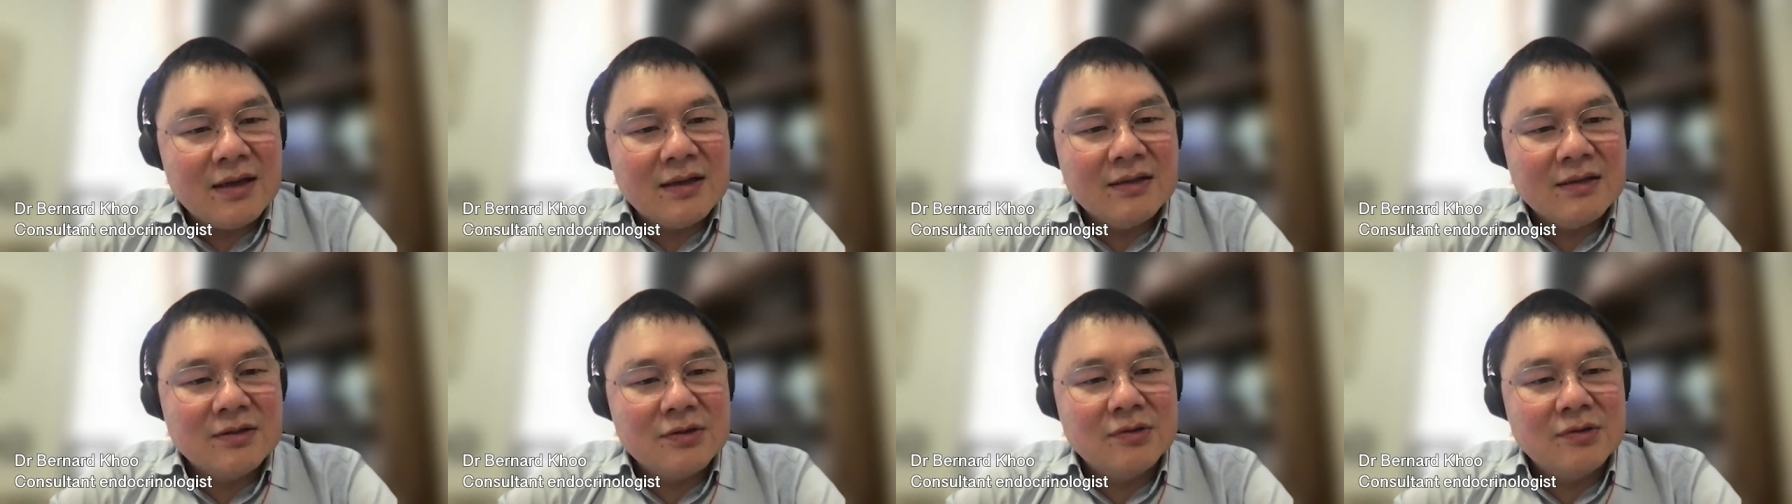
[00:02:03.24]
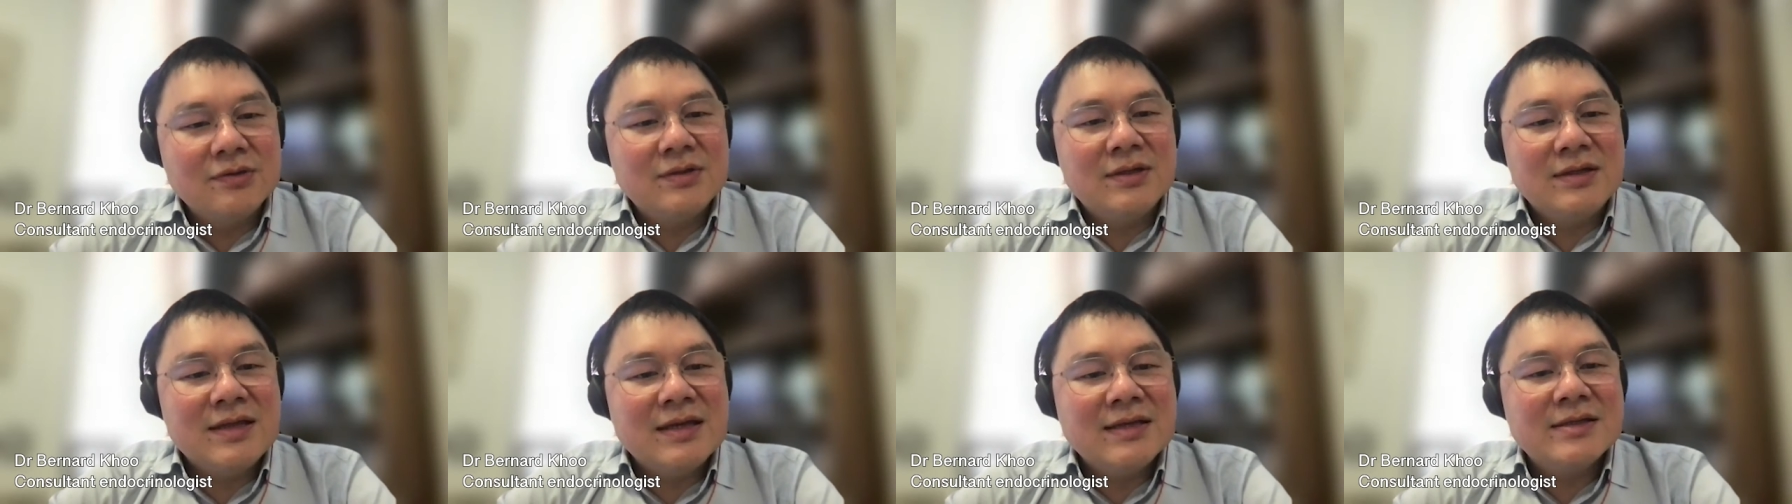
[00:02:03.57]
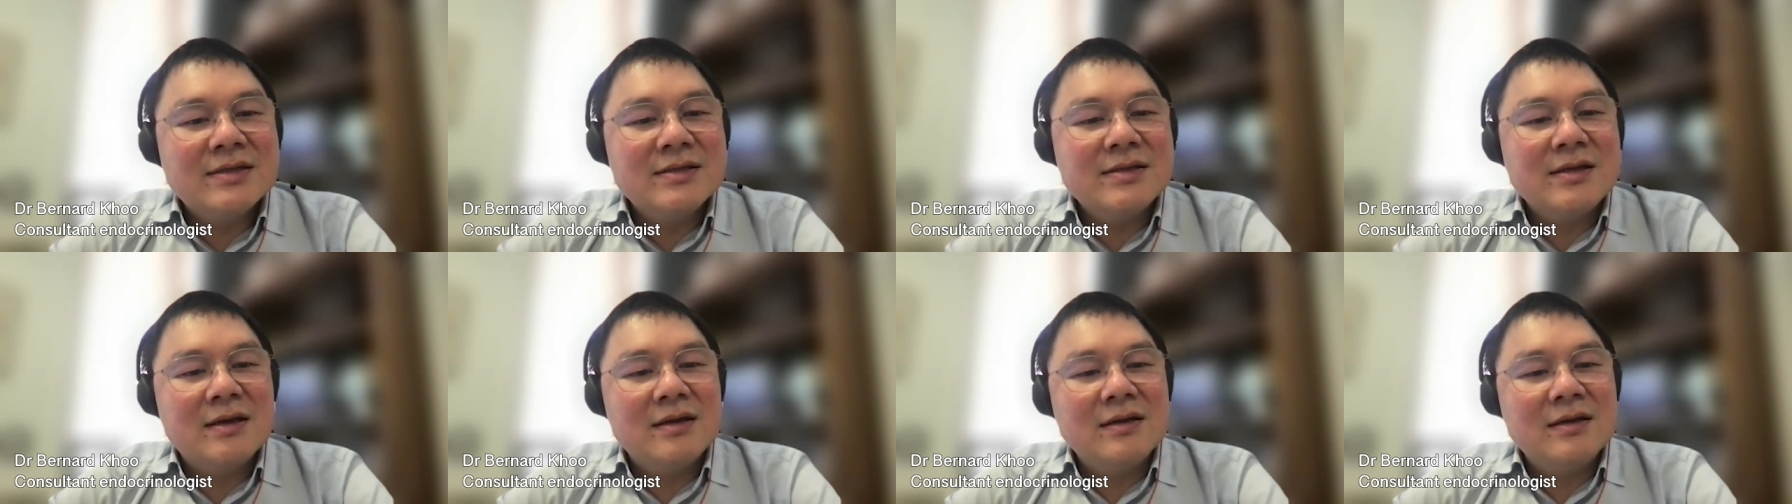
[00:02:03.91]
and don't
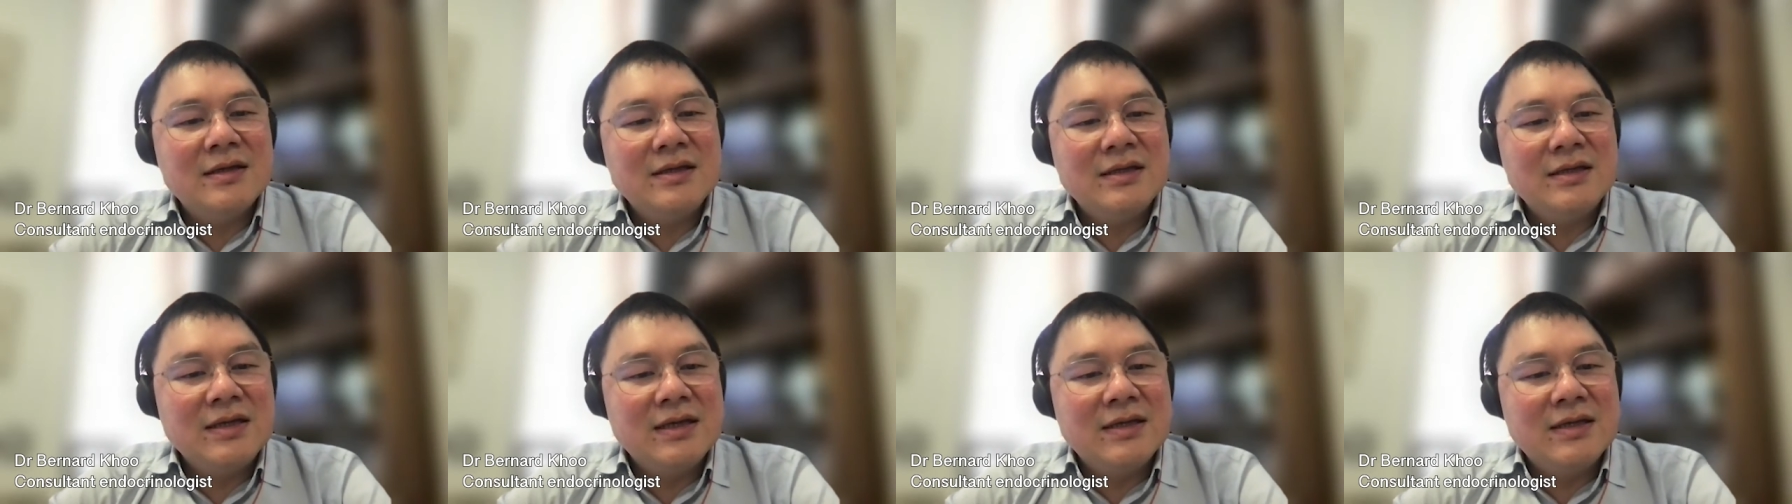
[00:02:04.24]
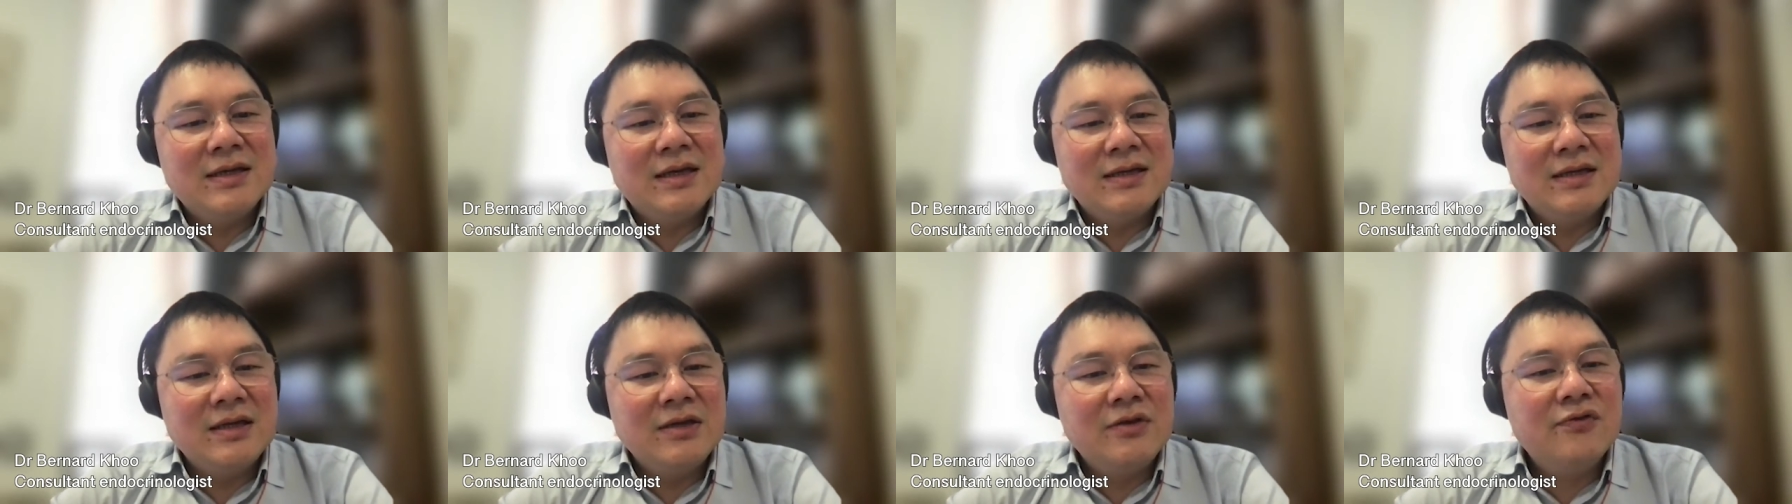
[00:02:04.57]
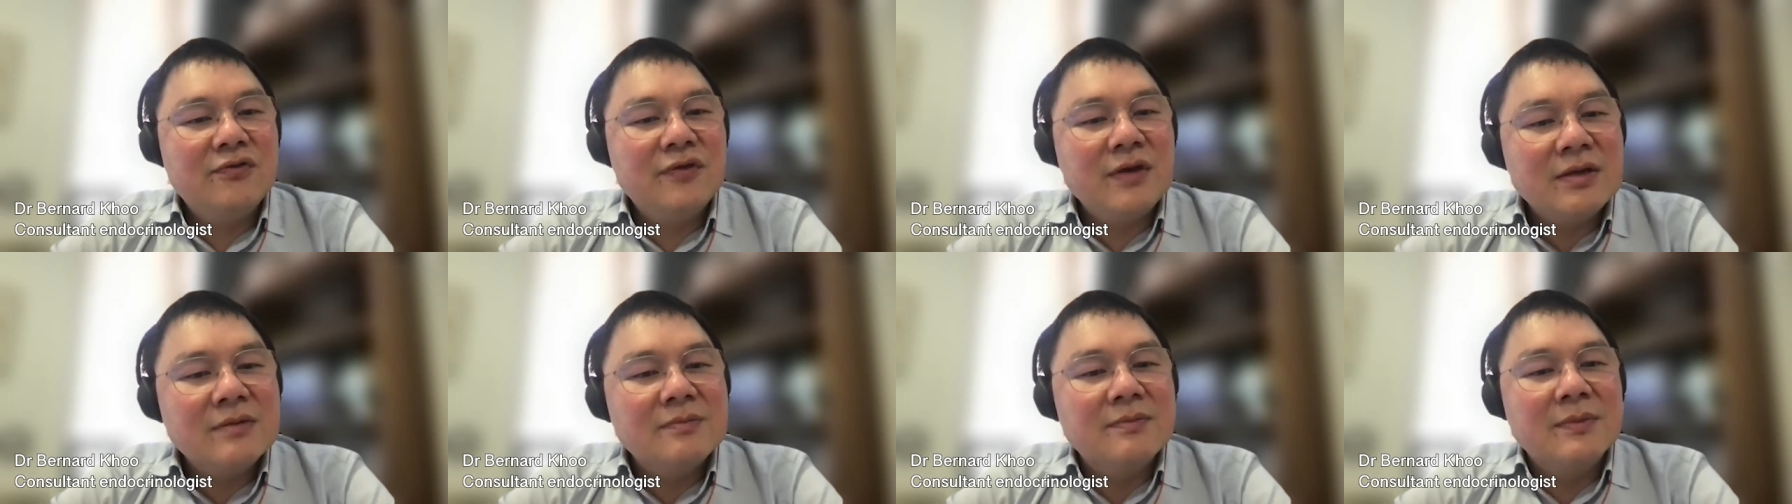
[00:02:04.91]
necessarily need any
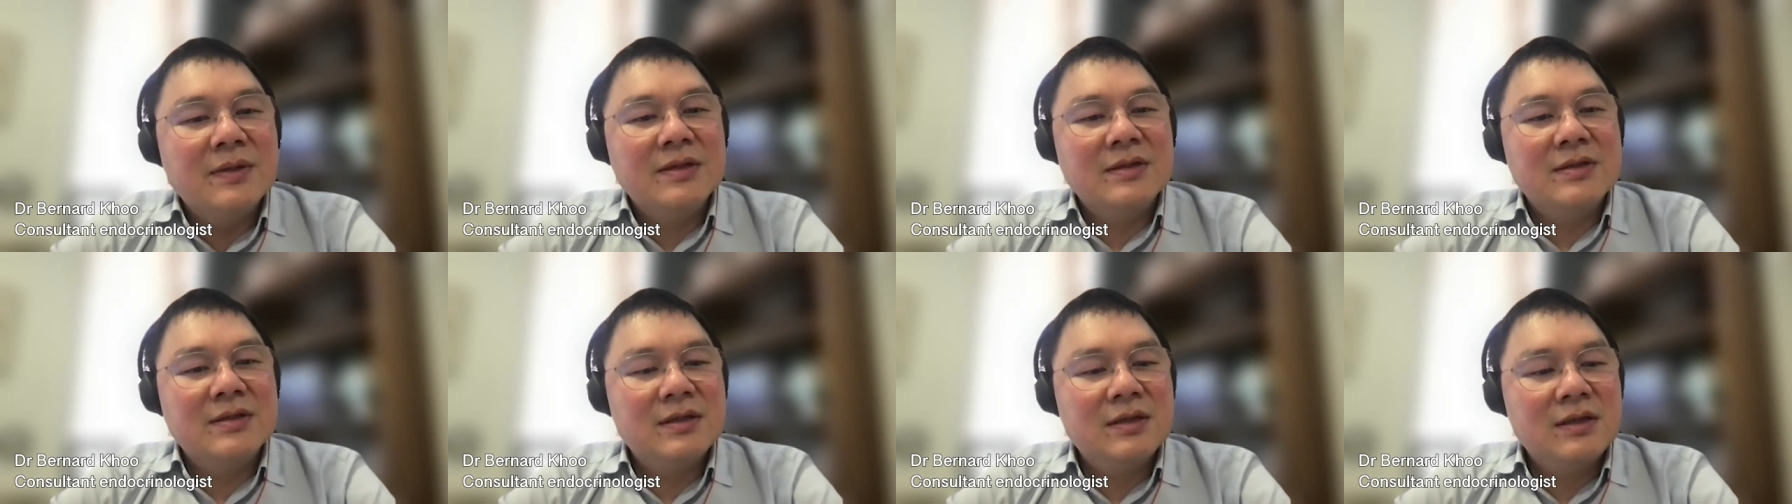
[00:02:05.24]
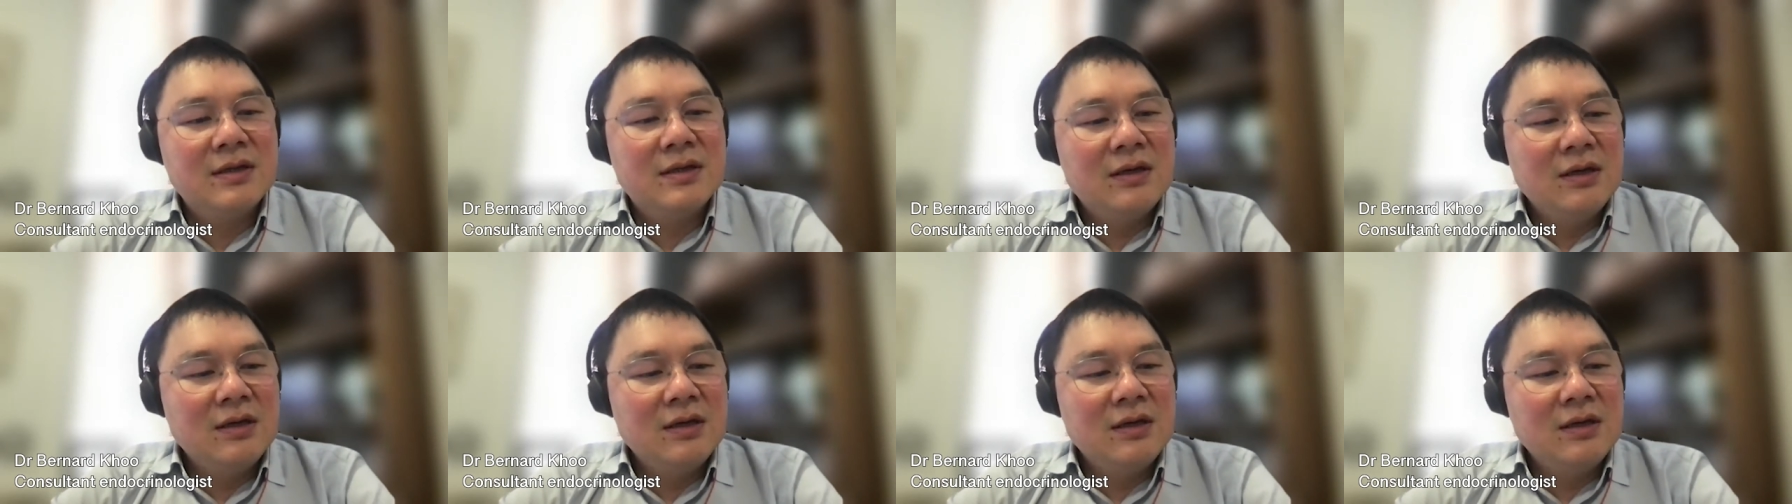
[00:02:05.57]
treatment.